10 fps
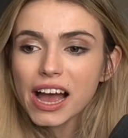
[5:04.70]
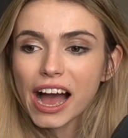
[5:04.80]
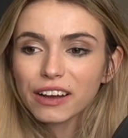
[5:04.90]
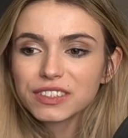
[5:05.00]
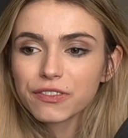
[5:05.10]

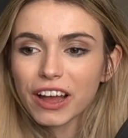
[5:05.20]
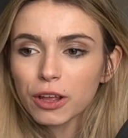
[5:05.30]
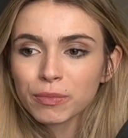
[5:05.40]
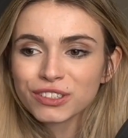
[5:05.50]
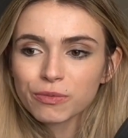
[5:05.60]
I've
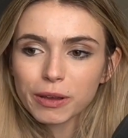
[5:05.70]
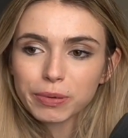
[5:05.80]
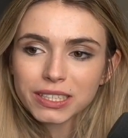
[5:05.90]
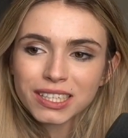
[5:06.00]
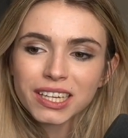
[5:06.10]
developed most of my
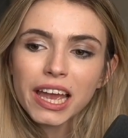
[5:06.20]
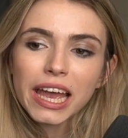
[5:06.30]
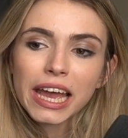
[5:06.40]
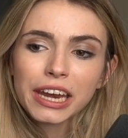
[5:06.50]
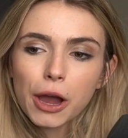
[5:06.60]
pieces.
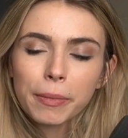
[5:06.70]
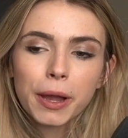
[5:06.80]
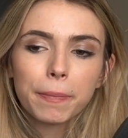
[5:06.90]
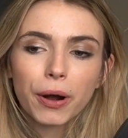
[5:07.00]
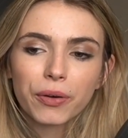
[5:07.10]
And now my
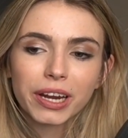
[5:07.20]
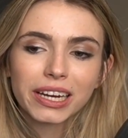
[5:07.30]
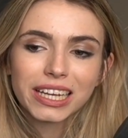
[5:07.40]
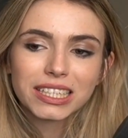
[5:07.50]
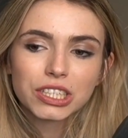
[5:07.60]
opponent
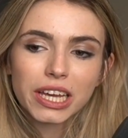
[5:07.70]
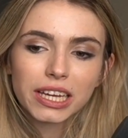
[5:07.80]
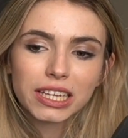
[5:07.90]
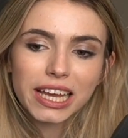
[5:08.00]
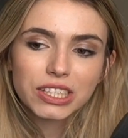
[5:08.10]
is
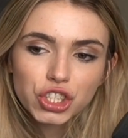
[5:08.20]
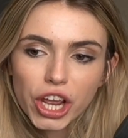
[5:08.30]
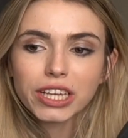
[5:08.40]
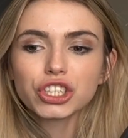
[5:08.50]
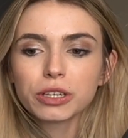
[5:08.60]

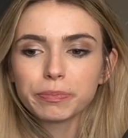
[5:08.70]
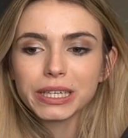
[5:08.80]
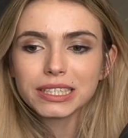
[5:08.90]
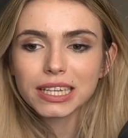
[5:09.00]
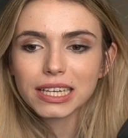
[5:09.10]
exchanging
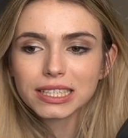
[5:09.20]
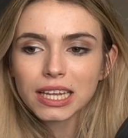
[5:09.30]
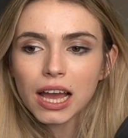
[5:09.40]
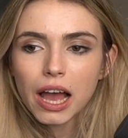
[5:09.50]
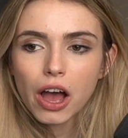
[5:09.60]
pieces.
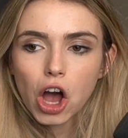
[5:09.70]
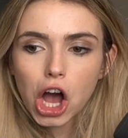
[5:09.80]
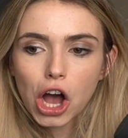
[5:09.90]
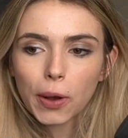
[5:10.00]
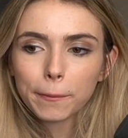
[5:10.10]

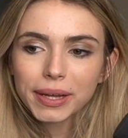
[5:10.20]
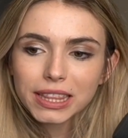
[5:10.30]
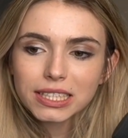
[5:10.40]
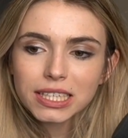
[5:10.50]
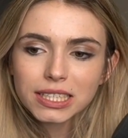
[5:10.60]
But
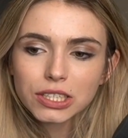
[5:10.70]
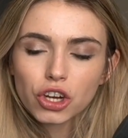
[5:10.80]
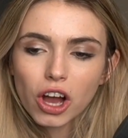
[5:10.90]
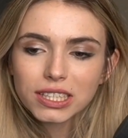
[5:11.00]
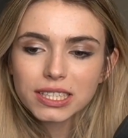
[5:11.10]
this is
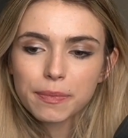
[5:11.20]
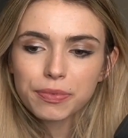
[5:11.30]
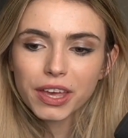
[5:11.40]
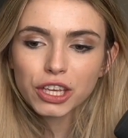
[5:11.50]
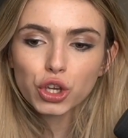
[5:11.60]
not
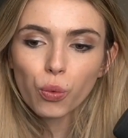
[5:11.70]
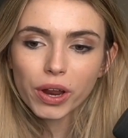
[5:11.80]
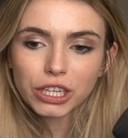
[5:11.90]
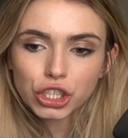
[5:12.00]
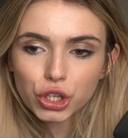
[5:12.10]
something you
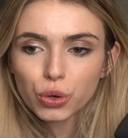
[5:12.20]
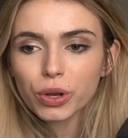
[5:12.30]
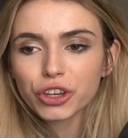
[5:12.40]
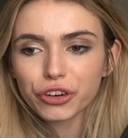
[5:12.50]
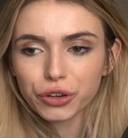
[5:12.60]
want to do
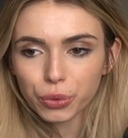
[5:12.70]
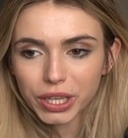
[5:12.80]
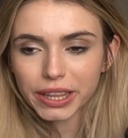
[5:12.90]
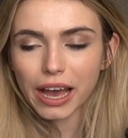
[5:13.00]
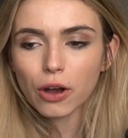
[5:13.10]
when you're a
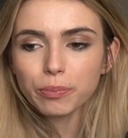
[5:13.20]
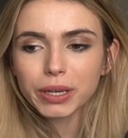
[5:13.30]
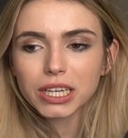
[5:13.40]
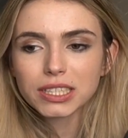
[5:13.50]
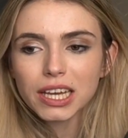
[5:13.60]
queen down,
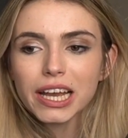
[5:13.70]
because